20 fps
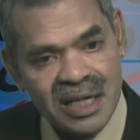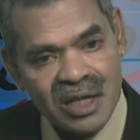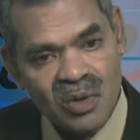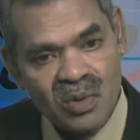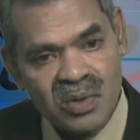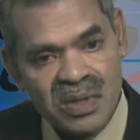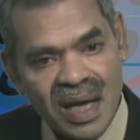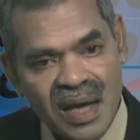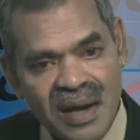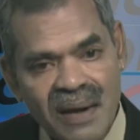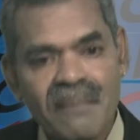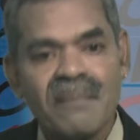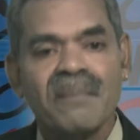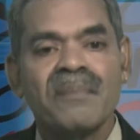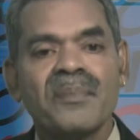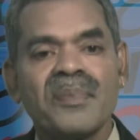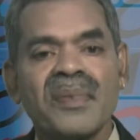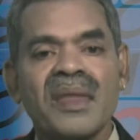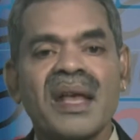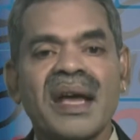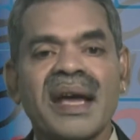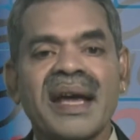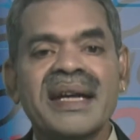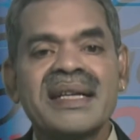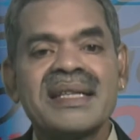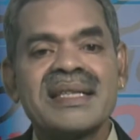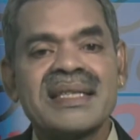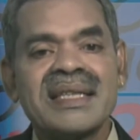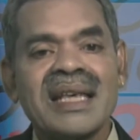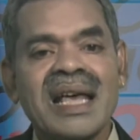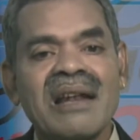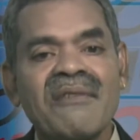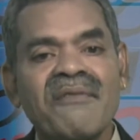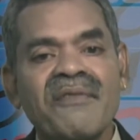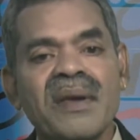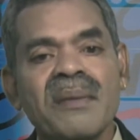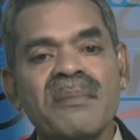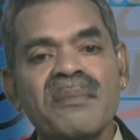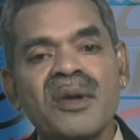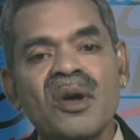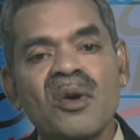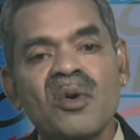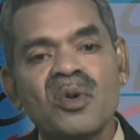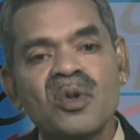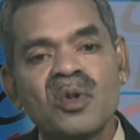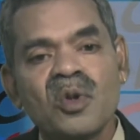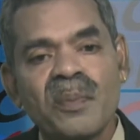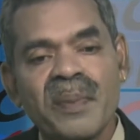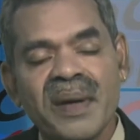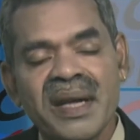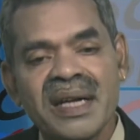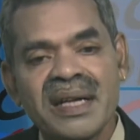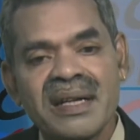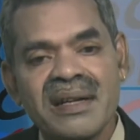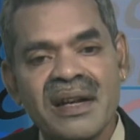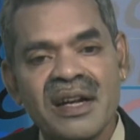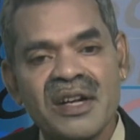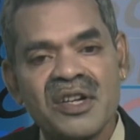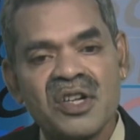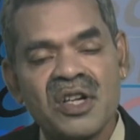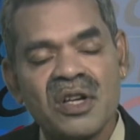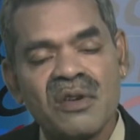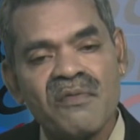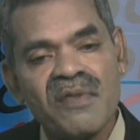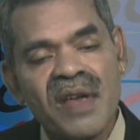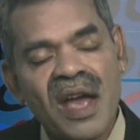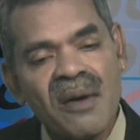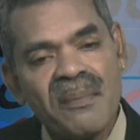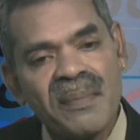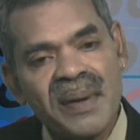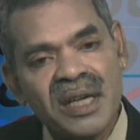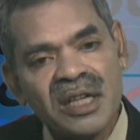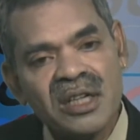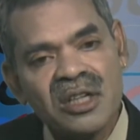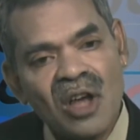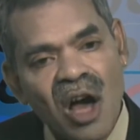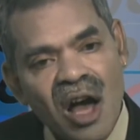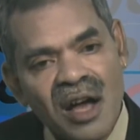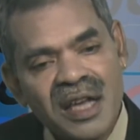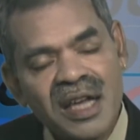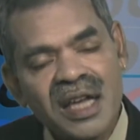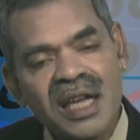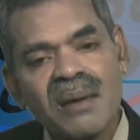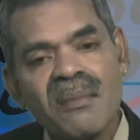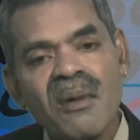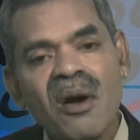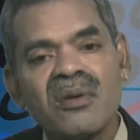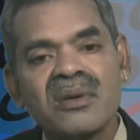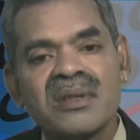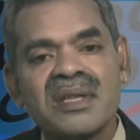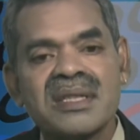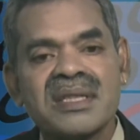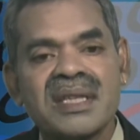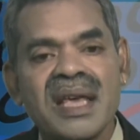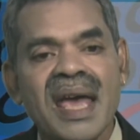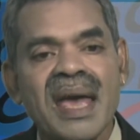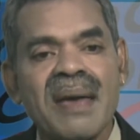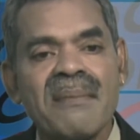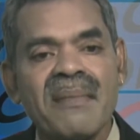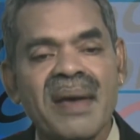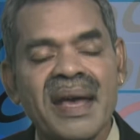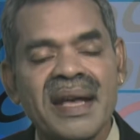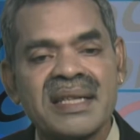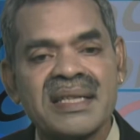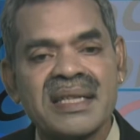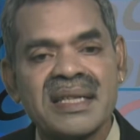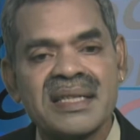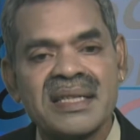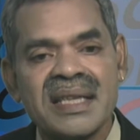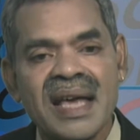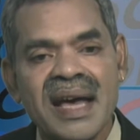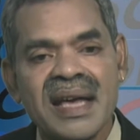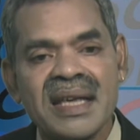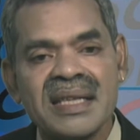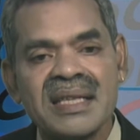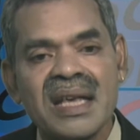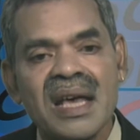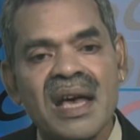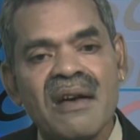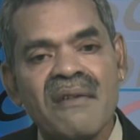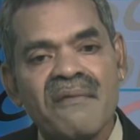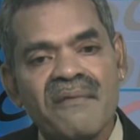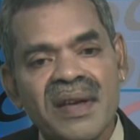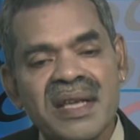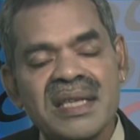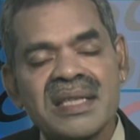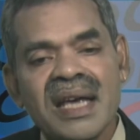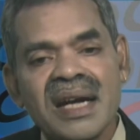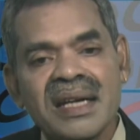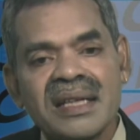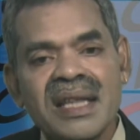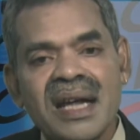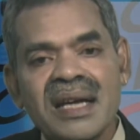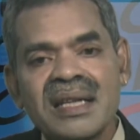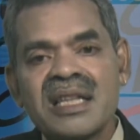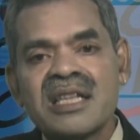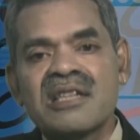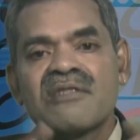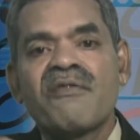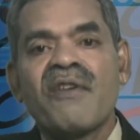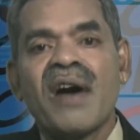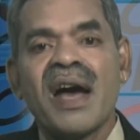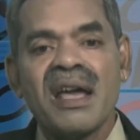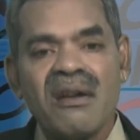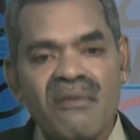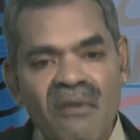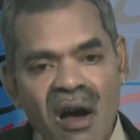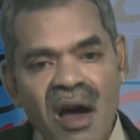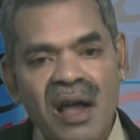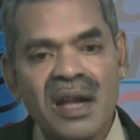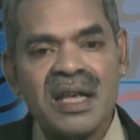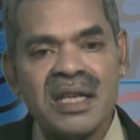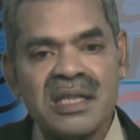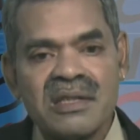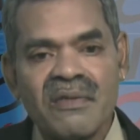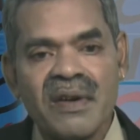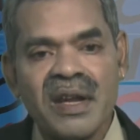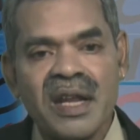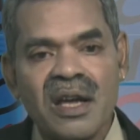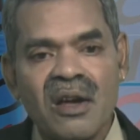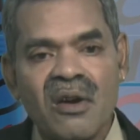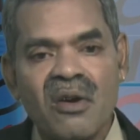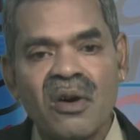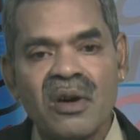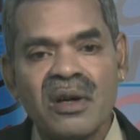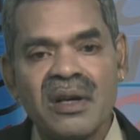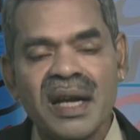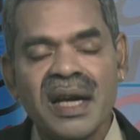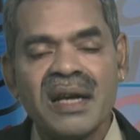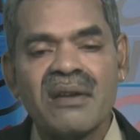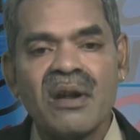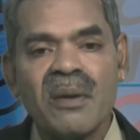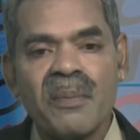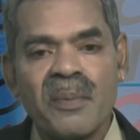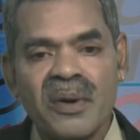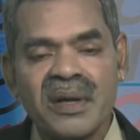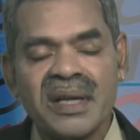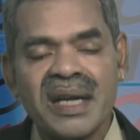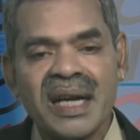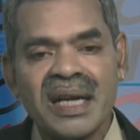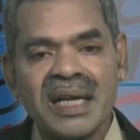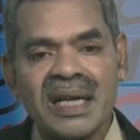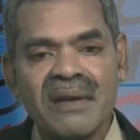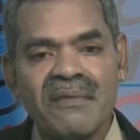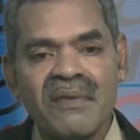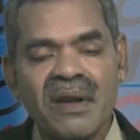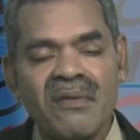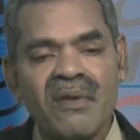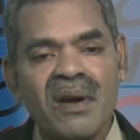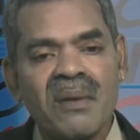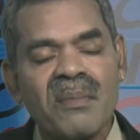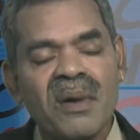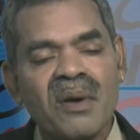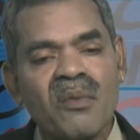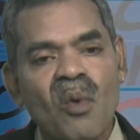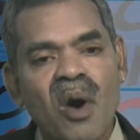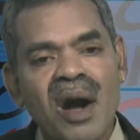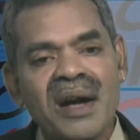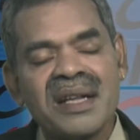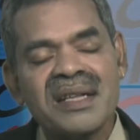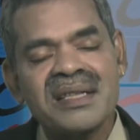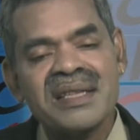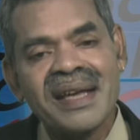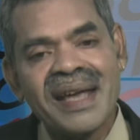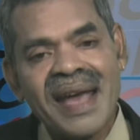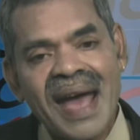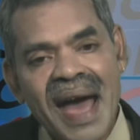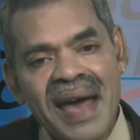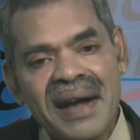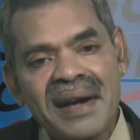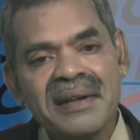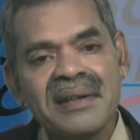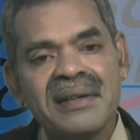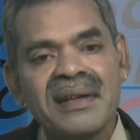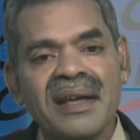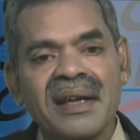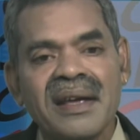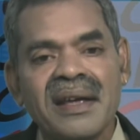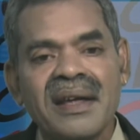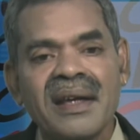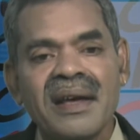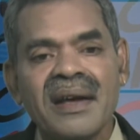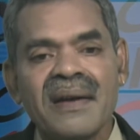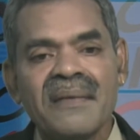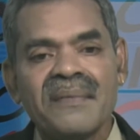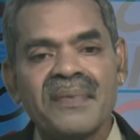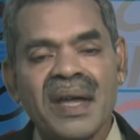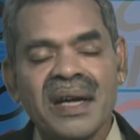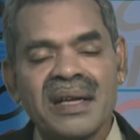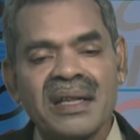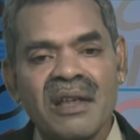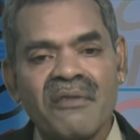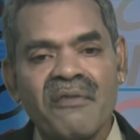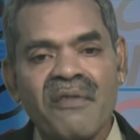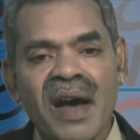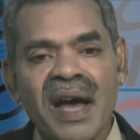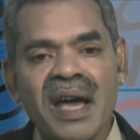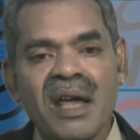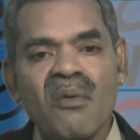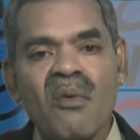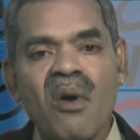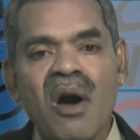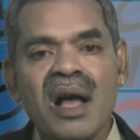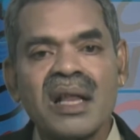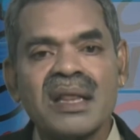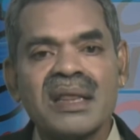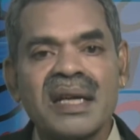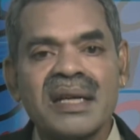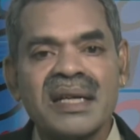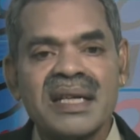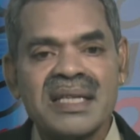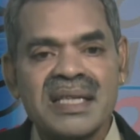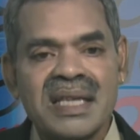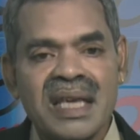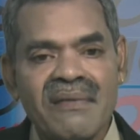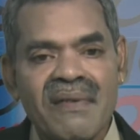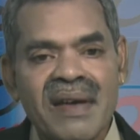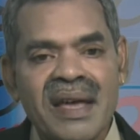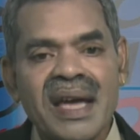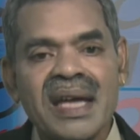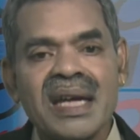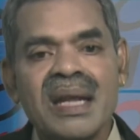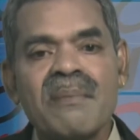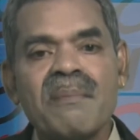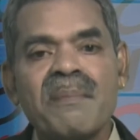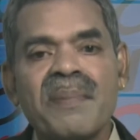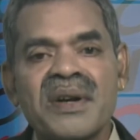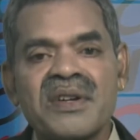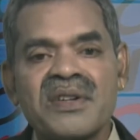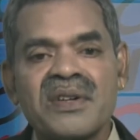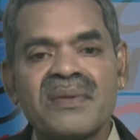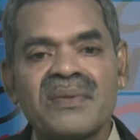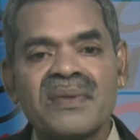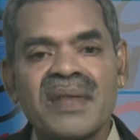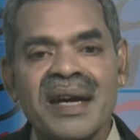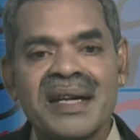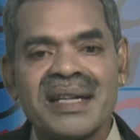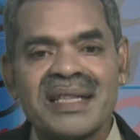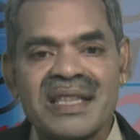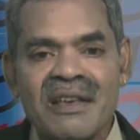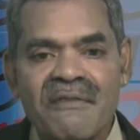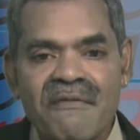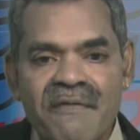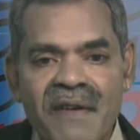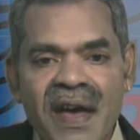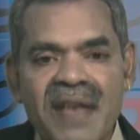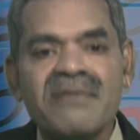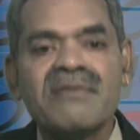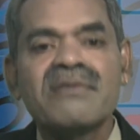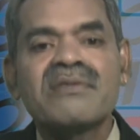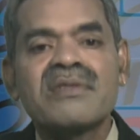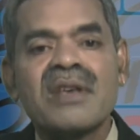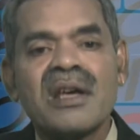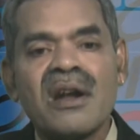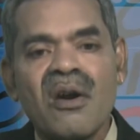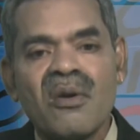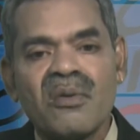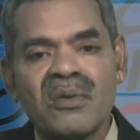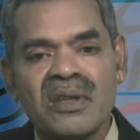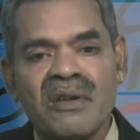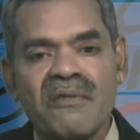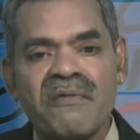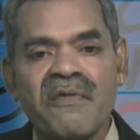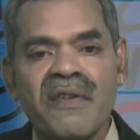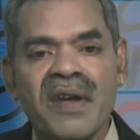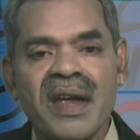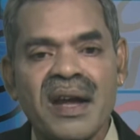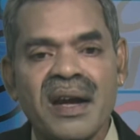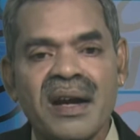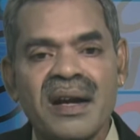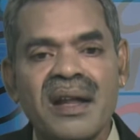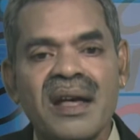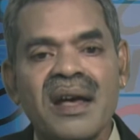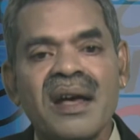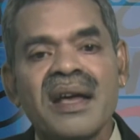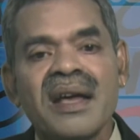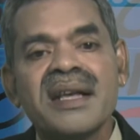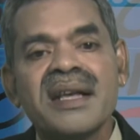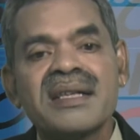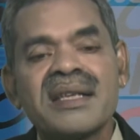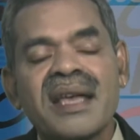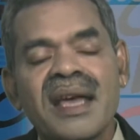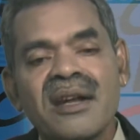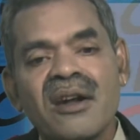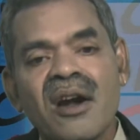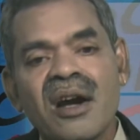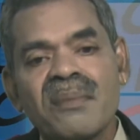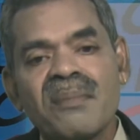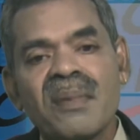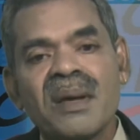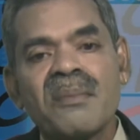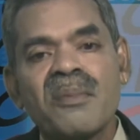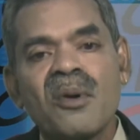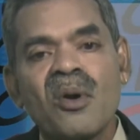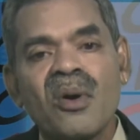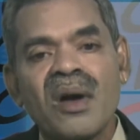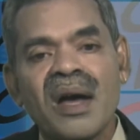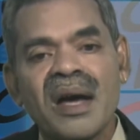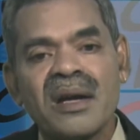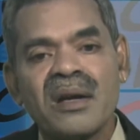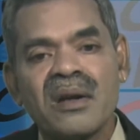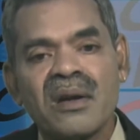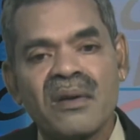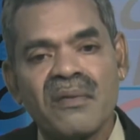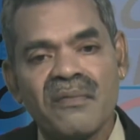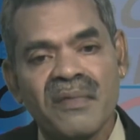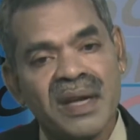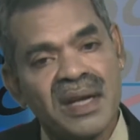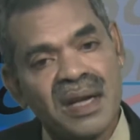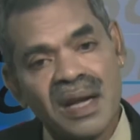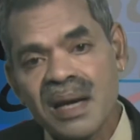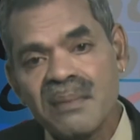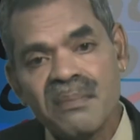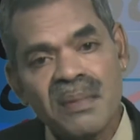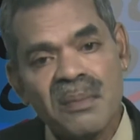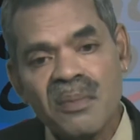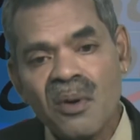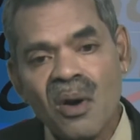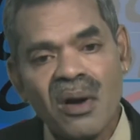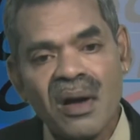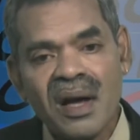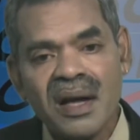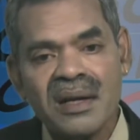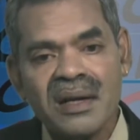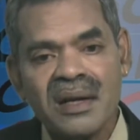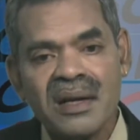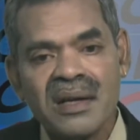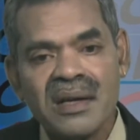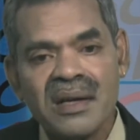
user, itself immune to penetration. We have been talking about the same exercise. We said that this firewall is very good, it will protect everyone, but what is a guarantee that the firewall that is giving an impression that is a fence around the field cannot be broken? It can be broken.